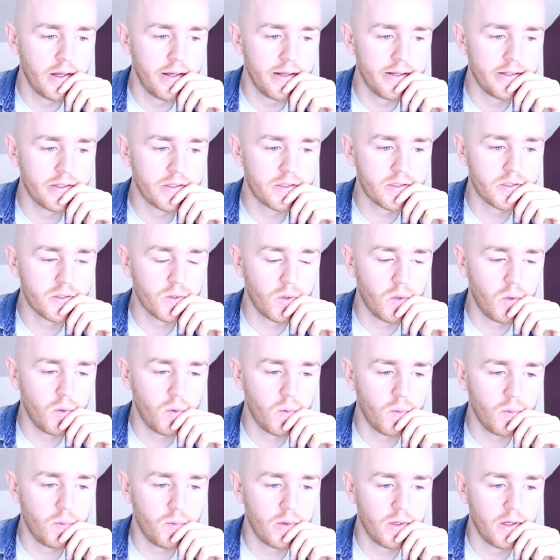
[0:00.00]

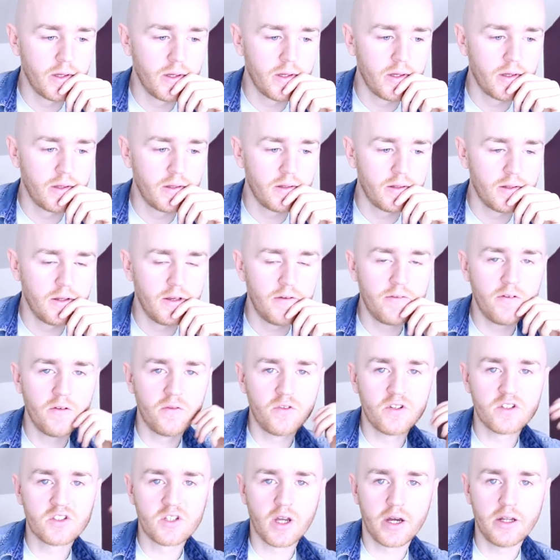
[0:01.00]
So if you've
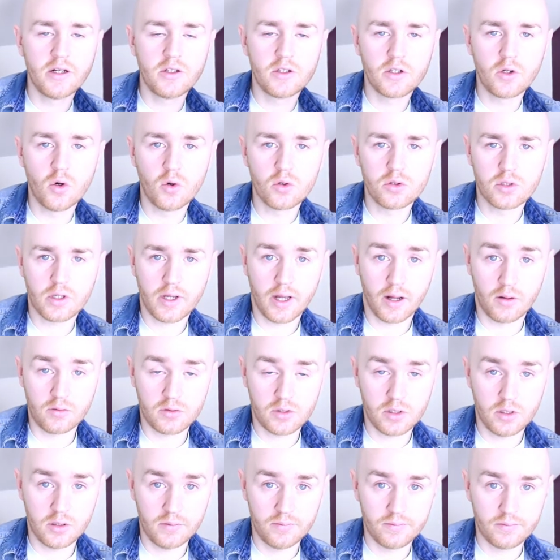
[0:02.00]
decided to go to
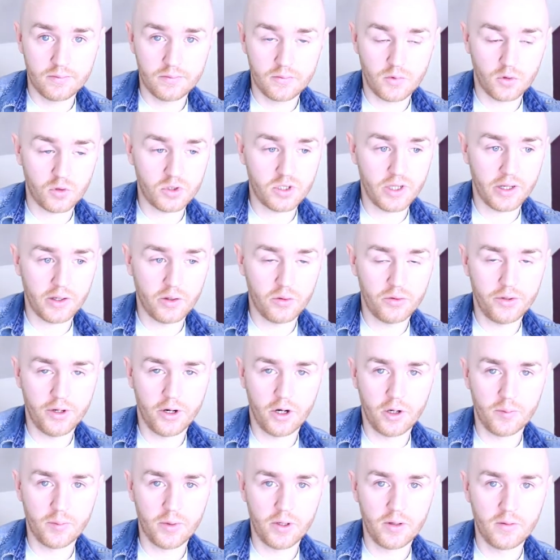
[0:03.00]
counseling or
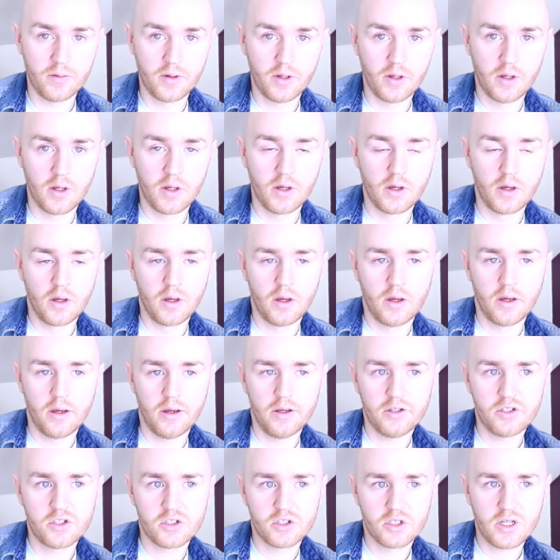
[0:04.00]
psychotherapy,
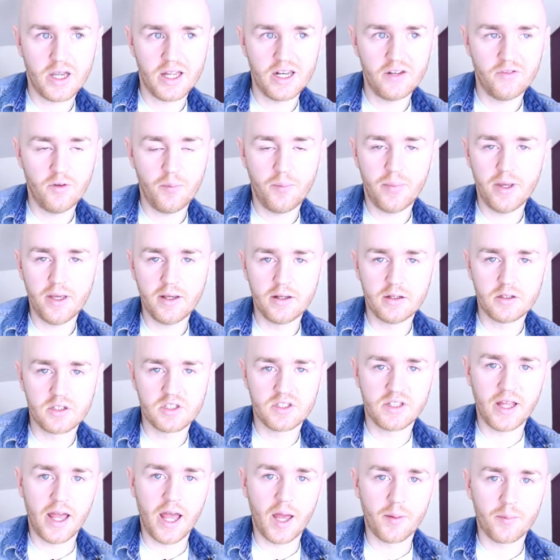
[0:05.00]
it's kind of a big
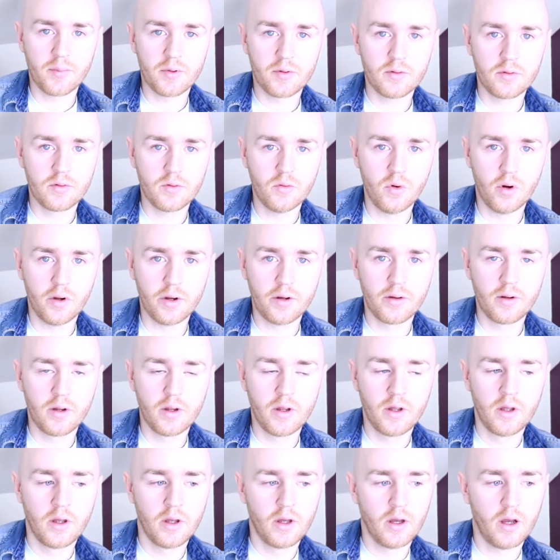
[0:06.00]
step, right?
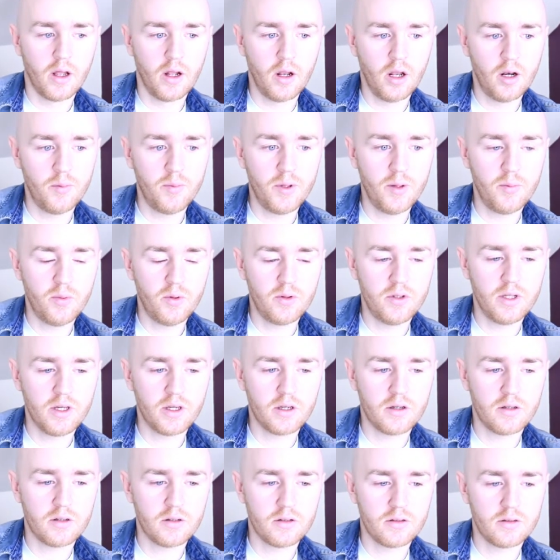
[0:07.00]
A lot of people
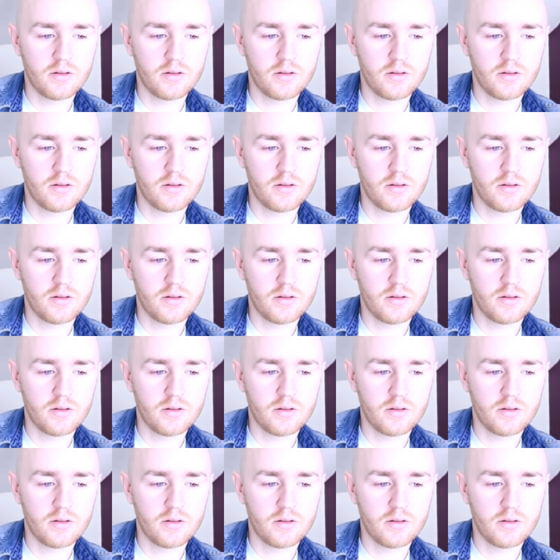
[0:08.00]
think,